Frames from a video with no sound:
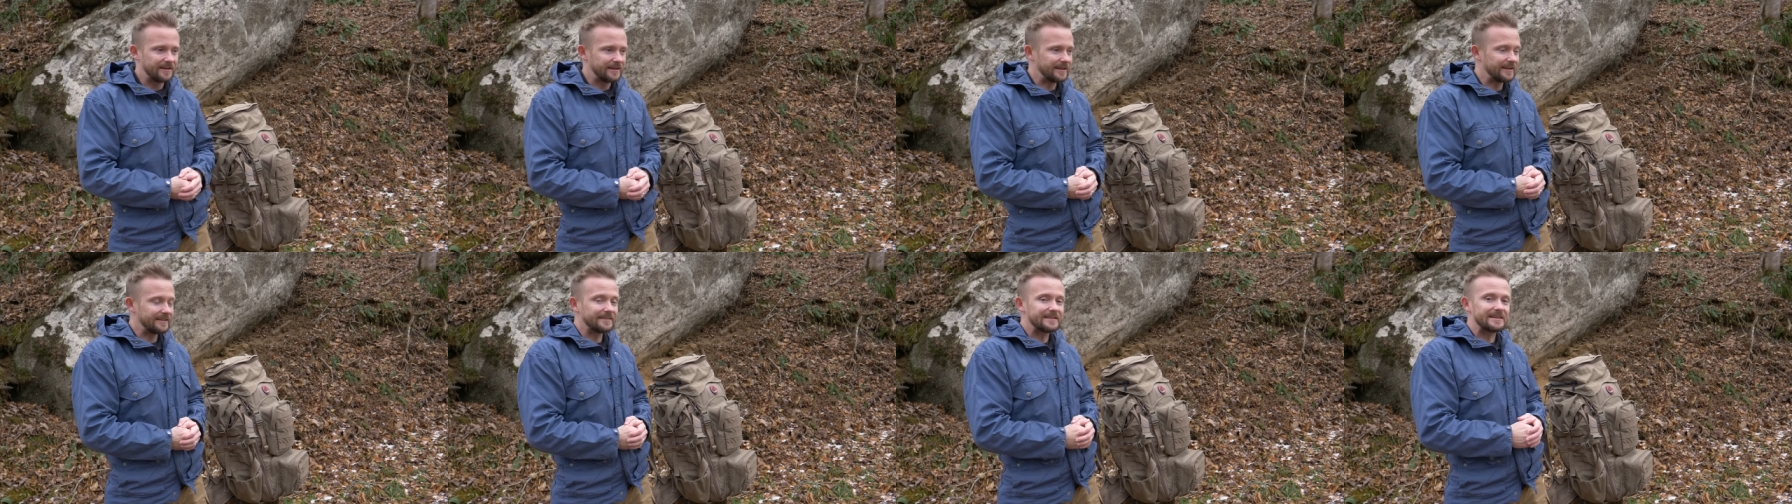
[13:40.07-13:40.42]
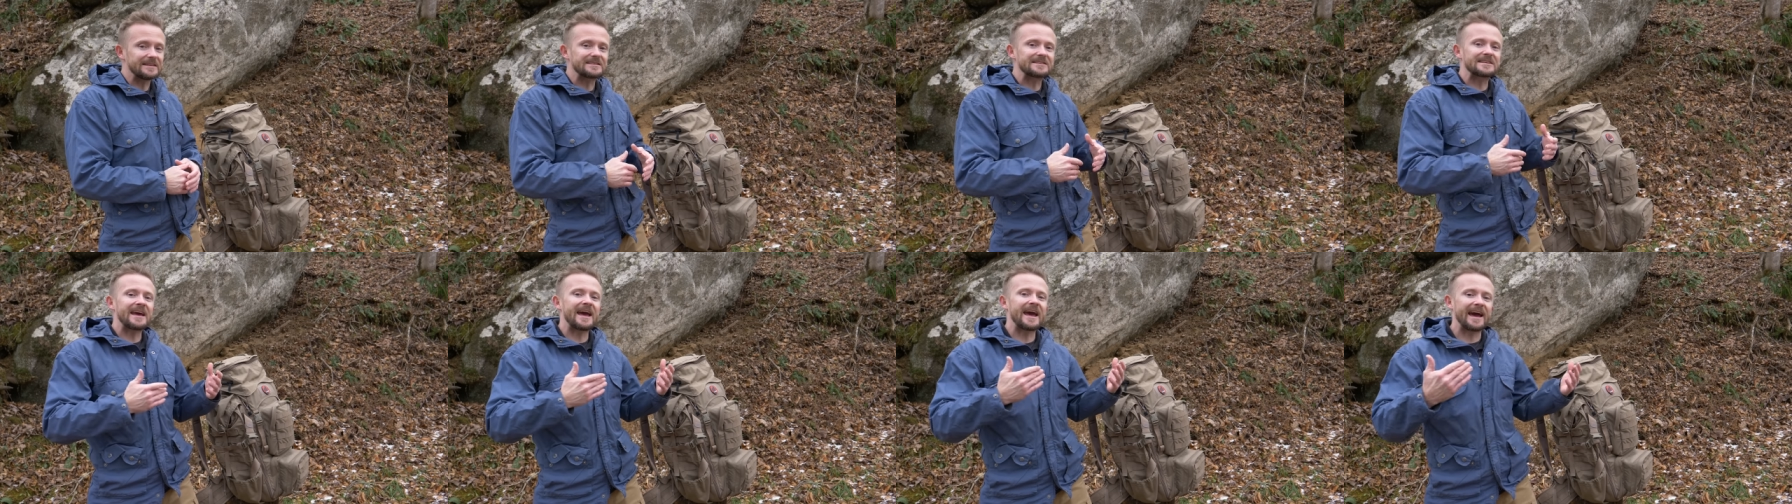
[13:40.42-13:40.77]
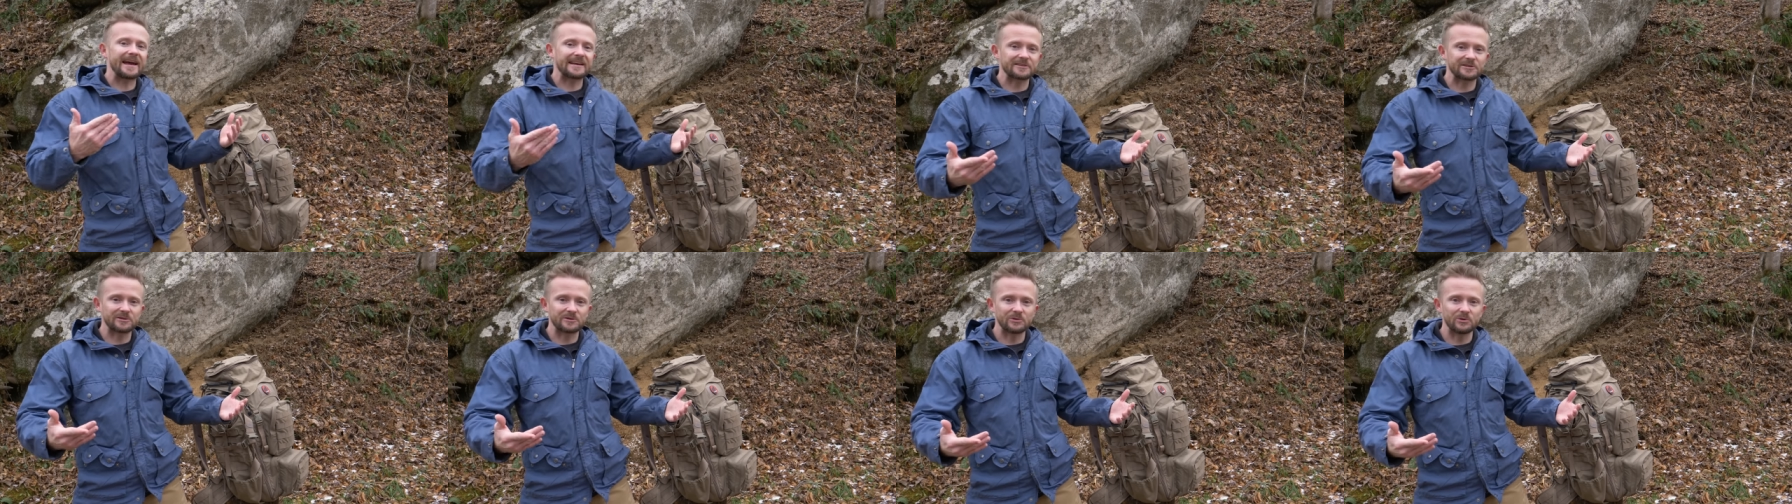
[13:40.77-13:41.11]
in the
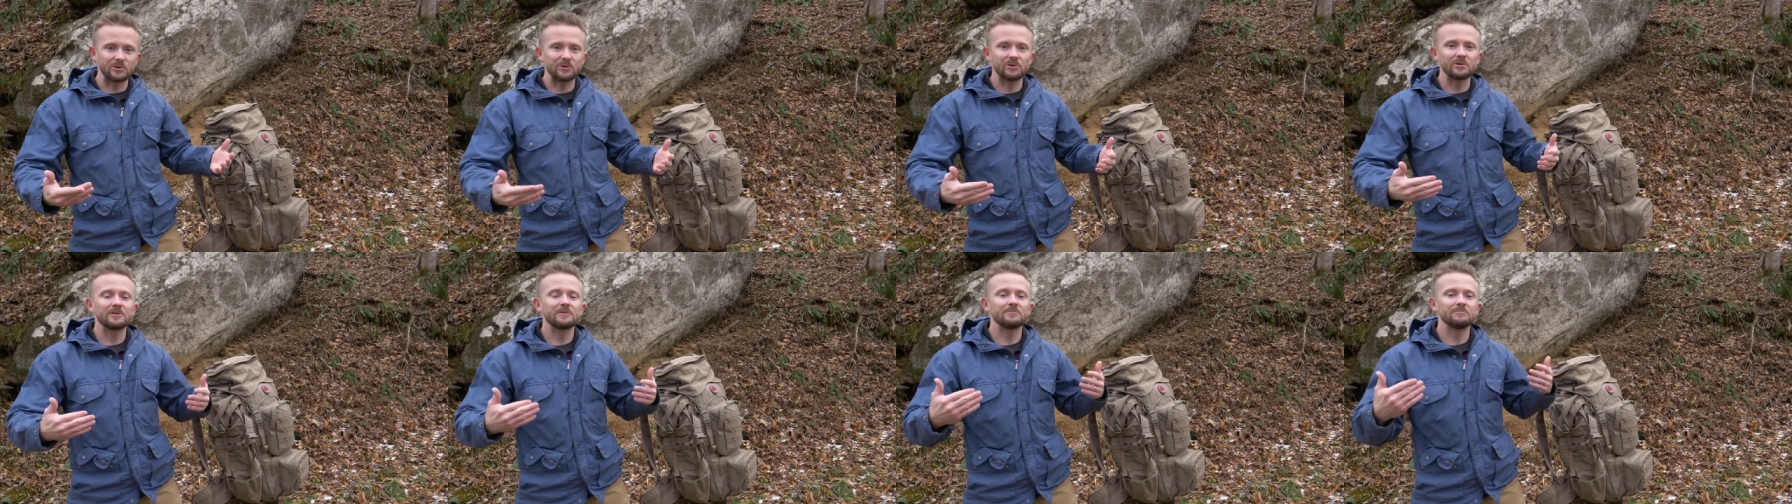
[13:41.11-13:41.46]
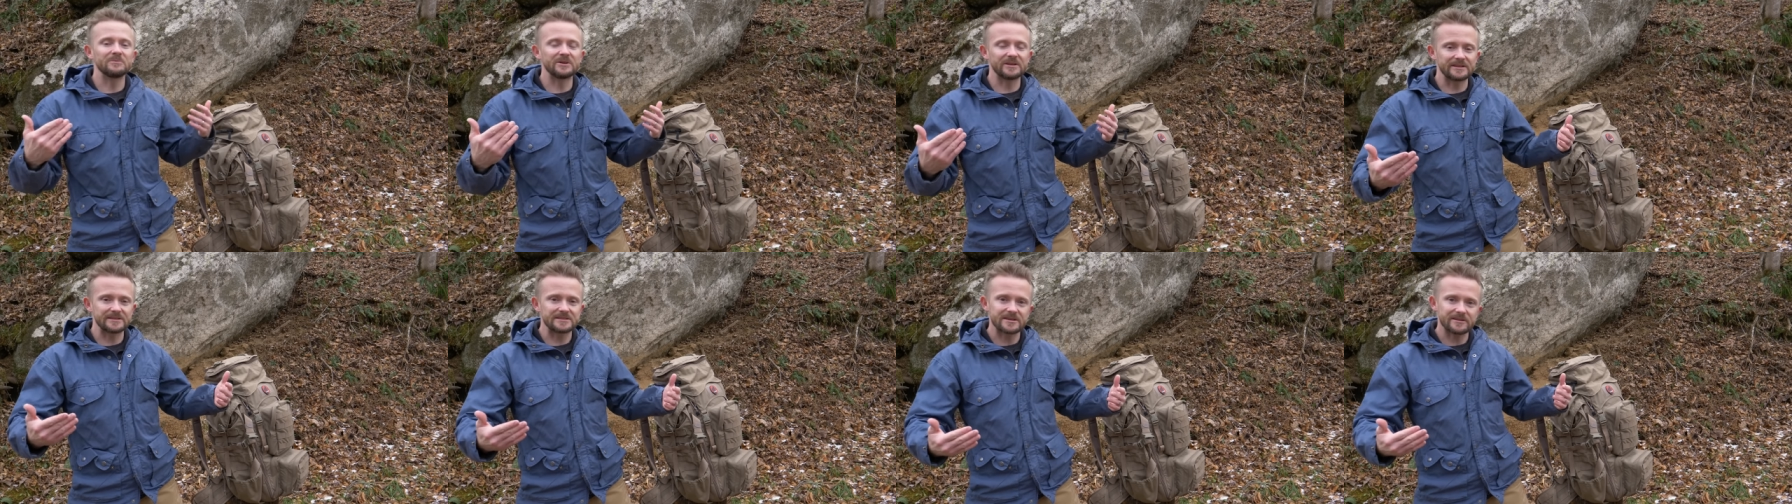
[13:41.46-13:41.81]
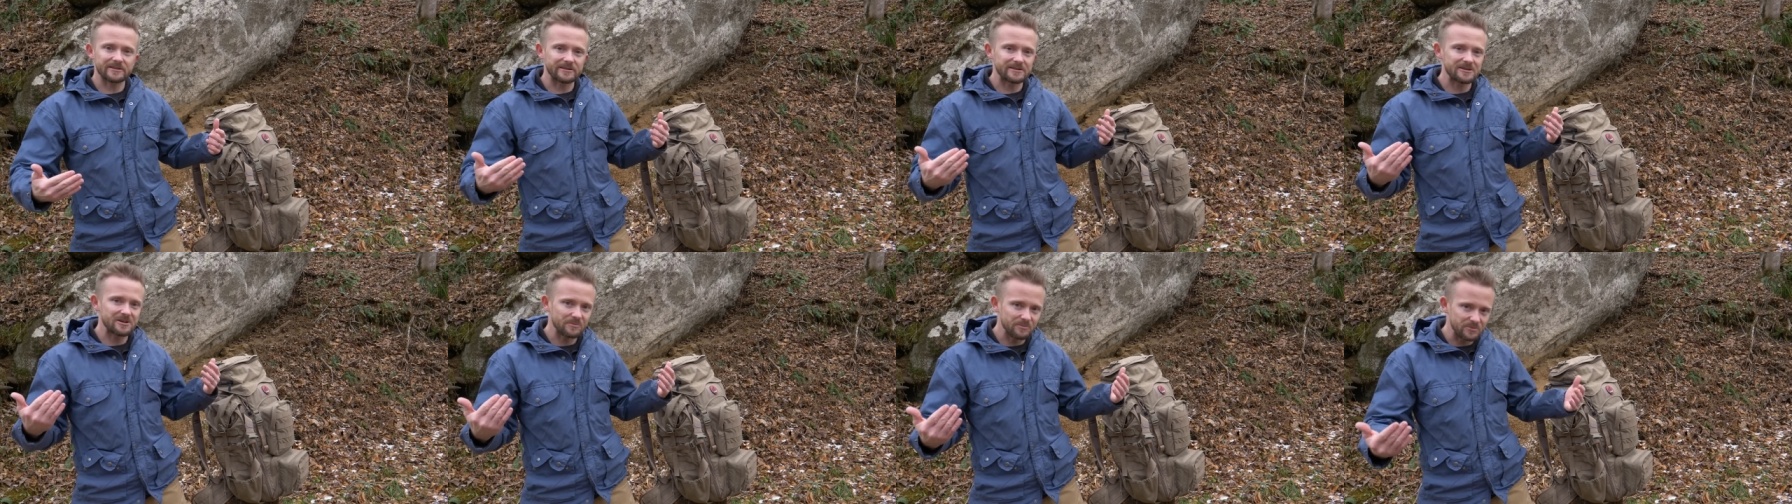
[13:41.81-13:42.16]
tactical
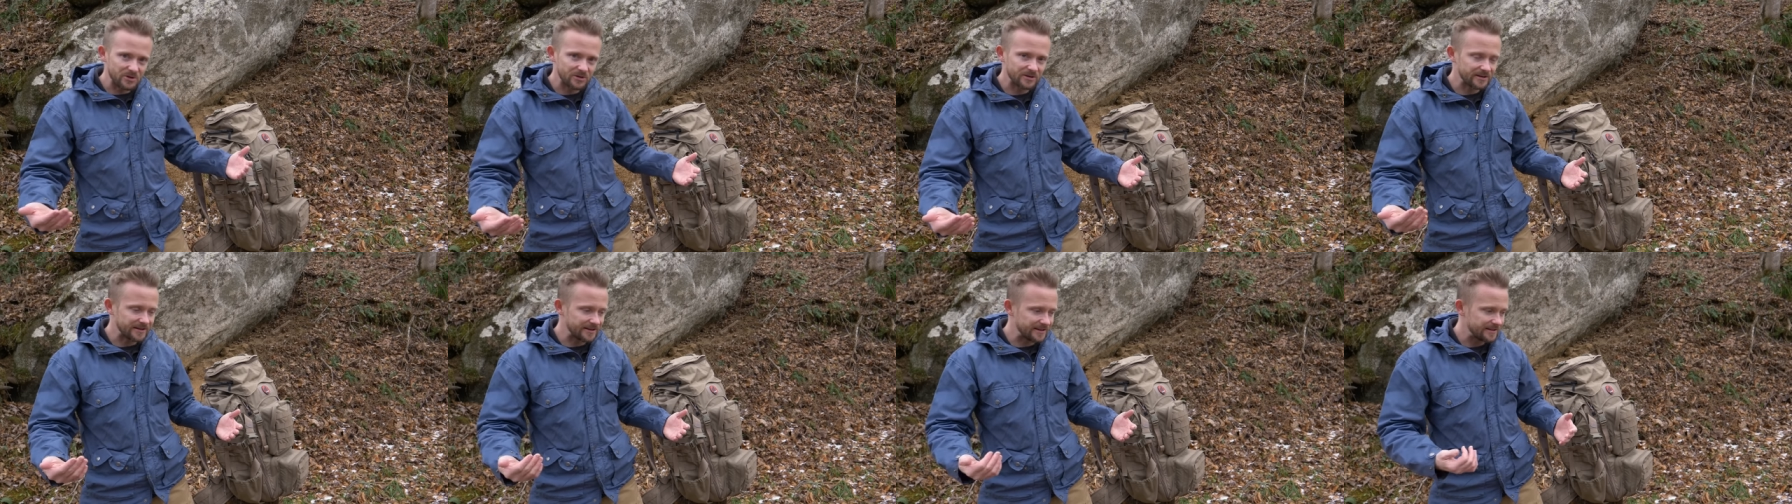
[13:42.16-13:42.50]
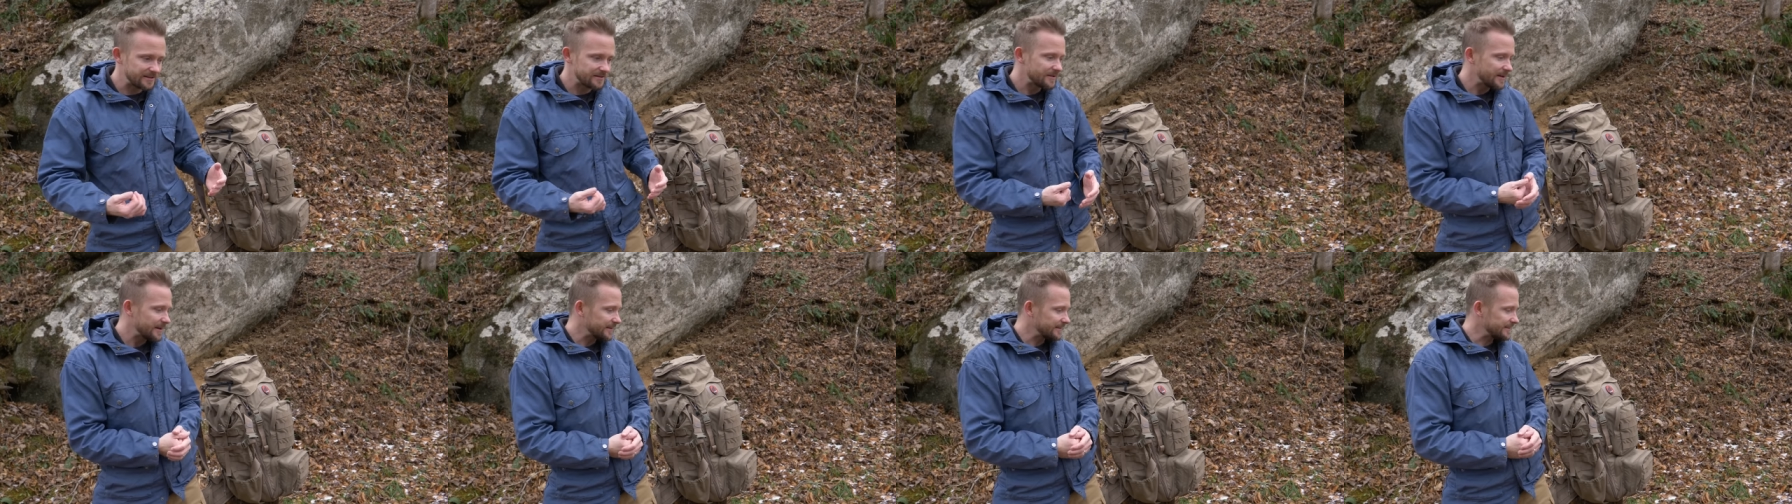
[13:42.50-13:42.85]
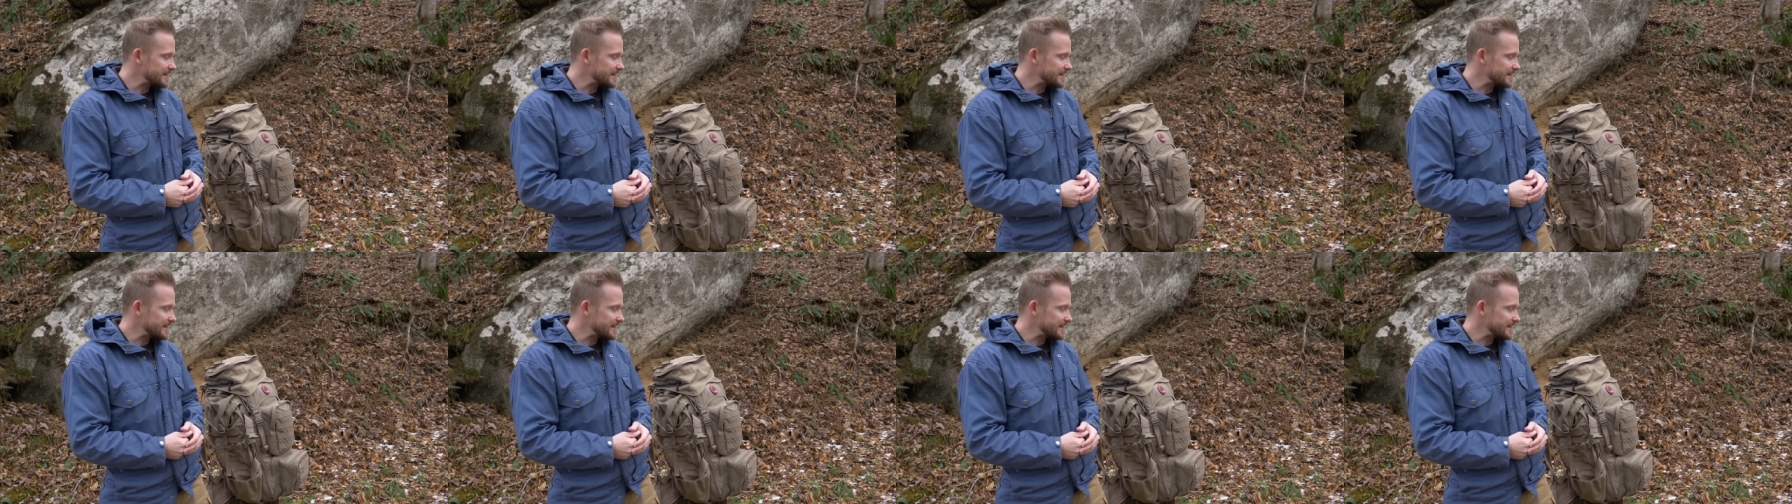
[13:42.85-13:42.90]
military community.